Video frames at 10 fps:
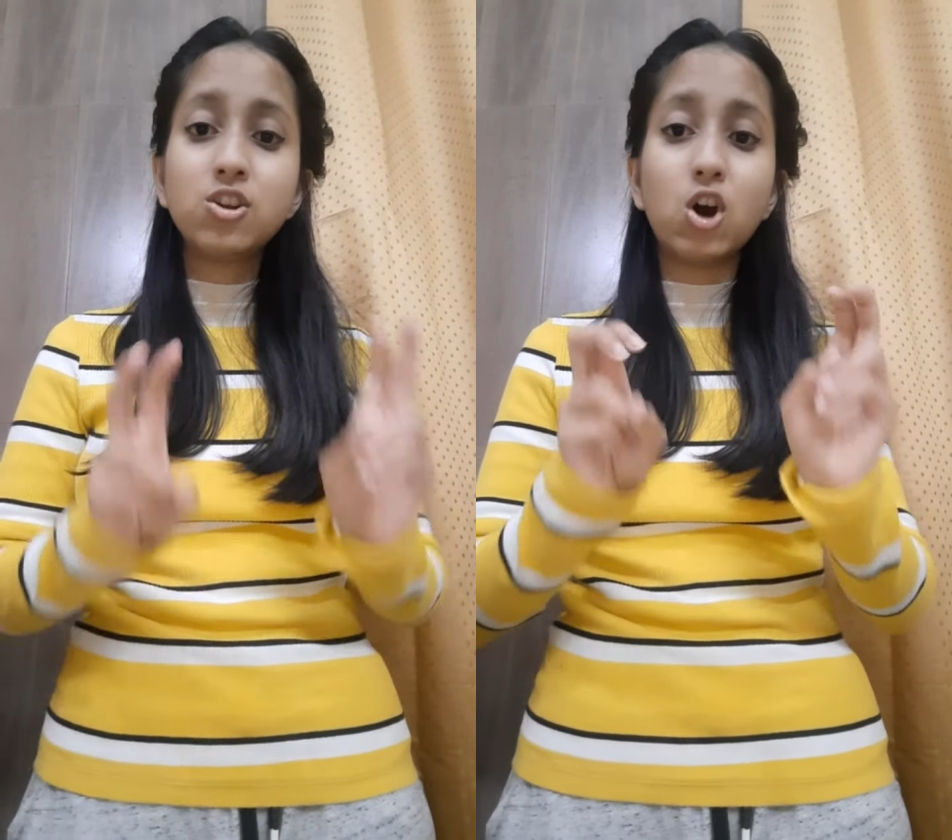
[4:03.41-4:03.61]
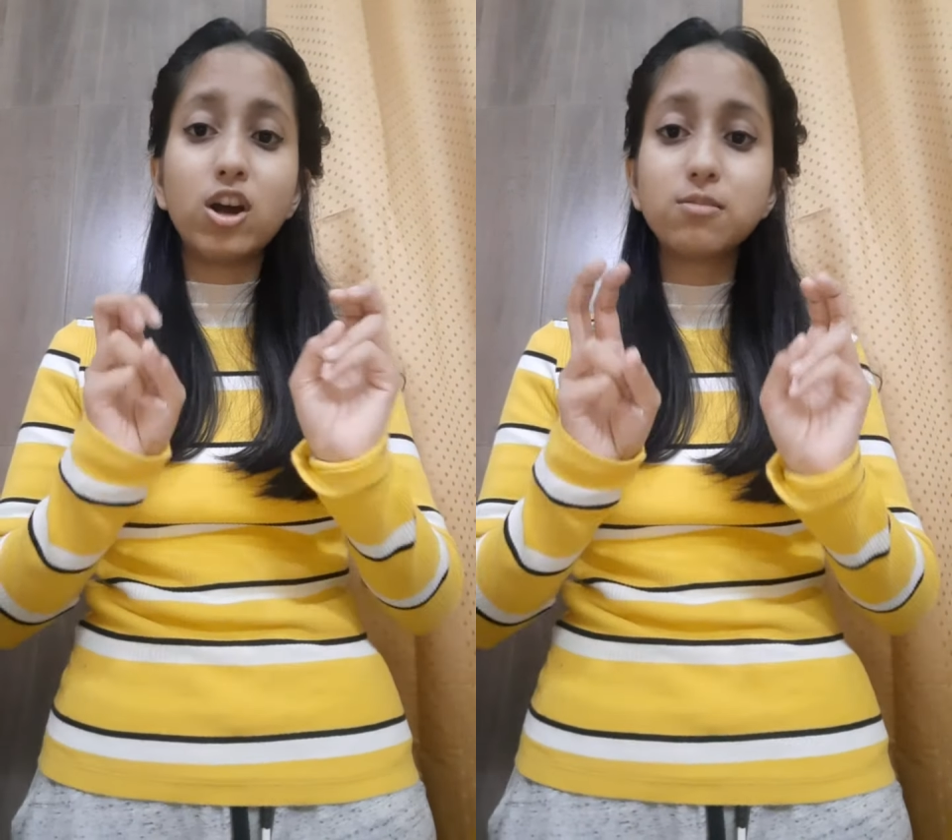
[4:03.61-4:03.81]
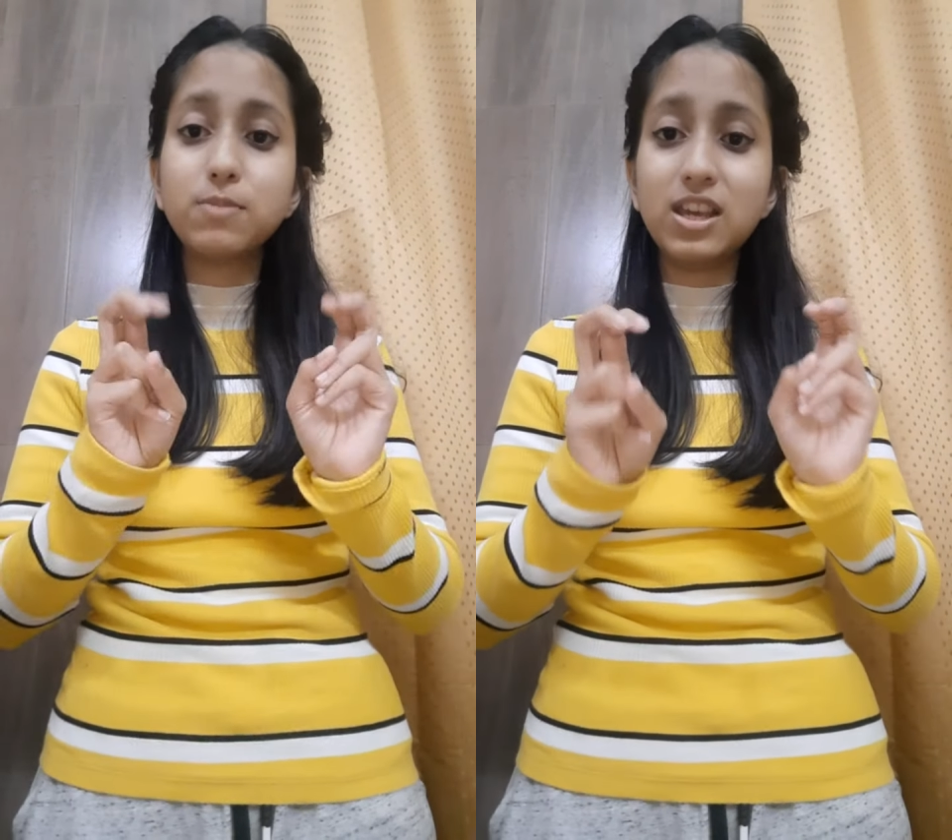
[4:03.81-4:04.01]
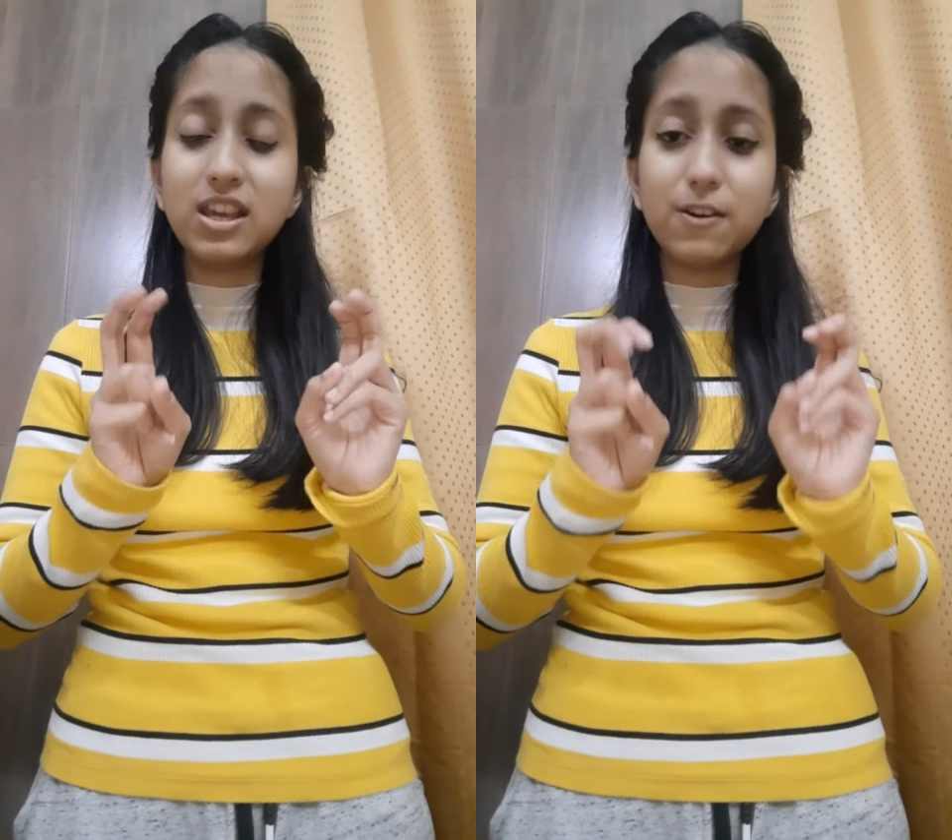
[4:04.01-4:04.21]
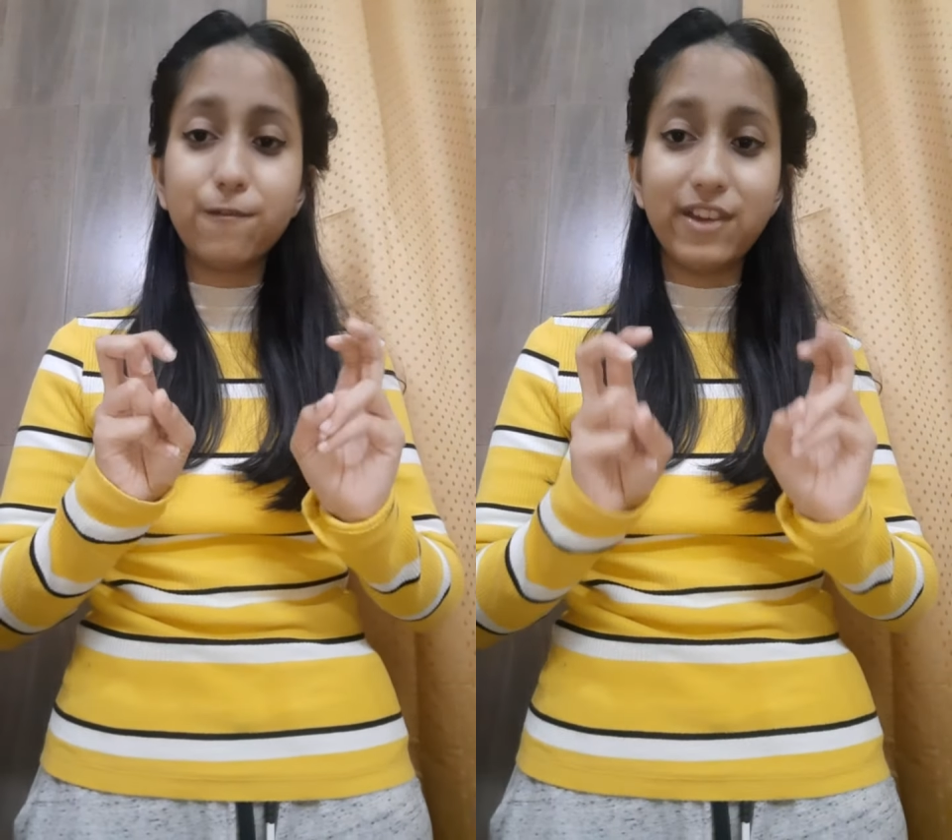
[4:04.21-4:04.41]
not
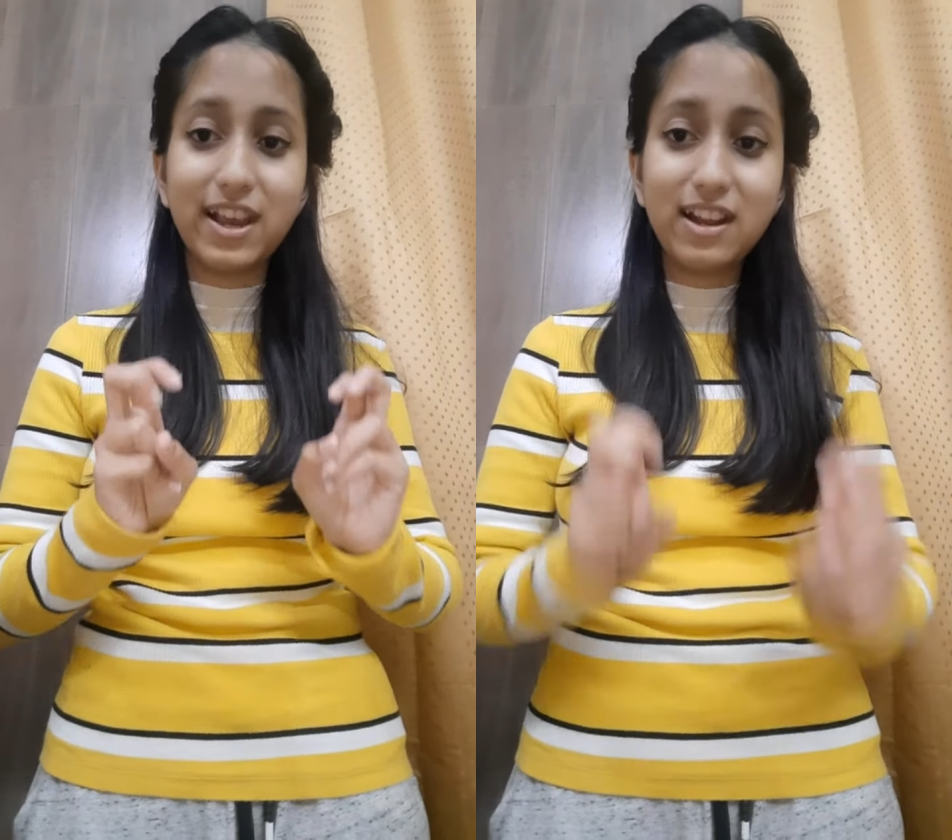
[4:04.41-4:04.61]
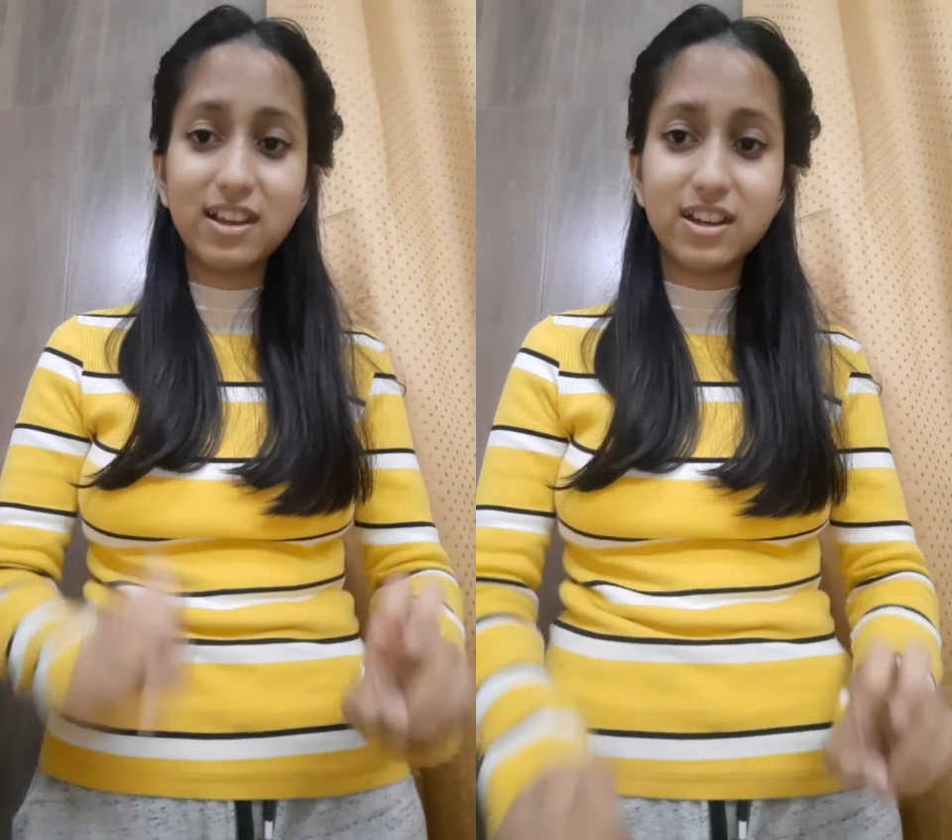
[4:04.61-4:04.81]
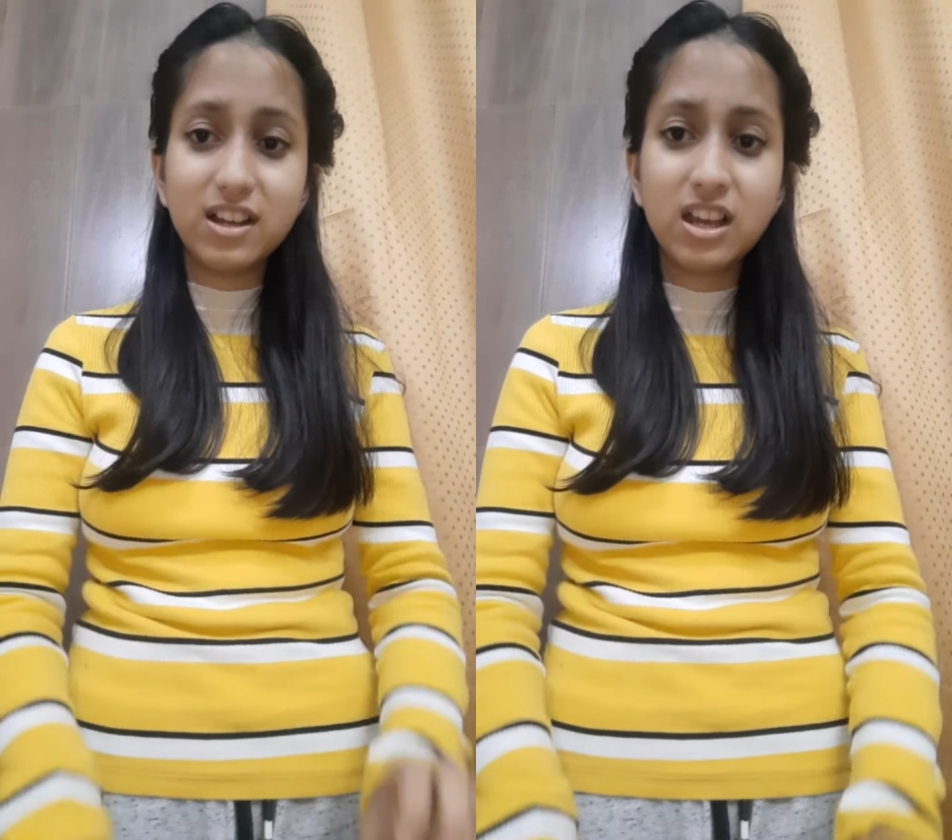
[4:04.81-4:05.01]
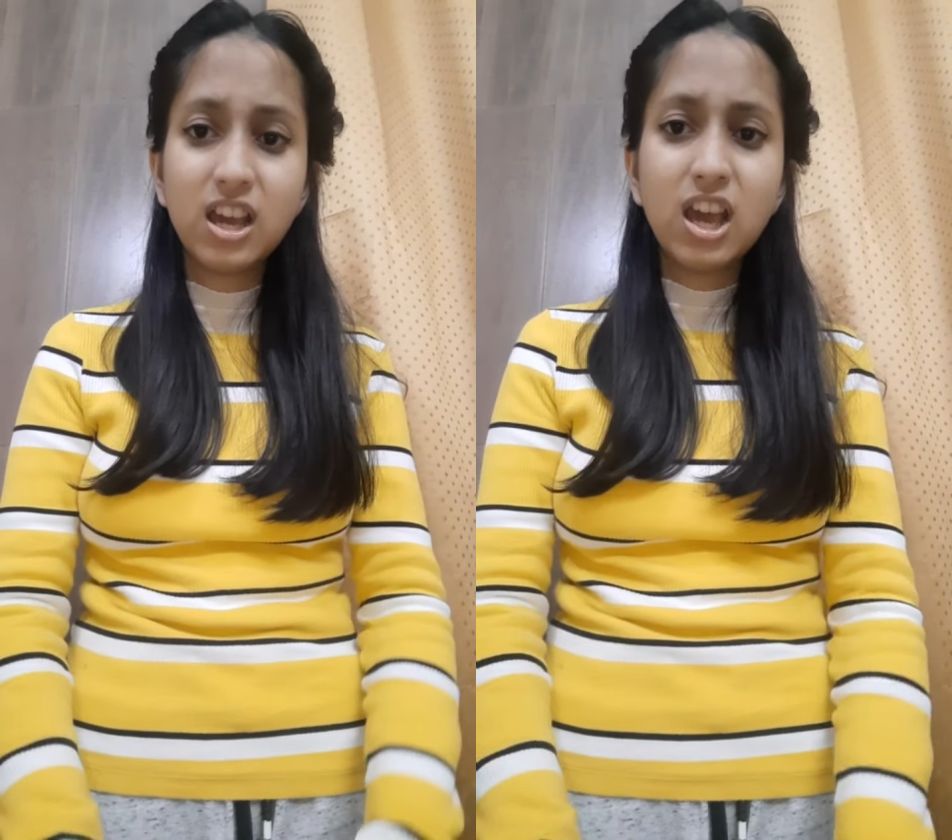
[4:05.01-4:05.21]
being a failure.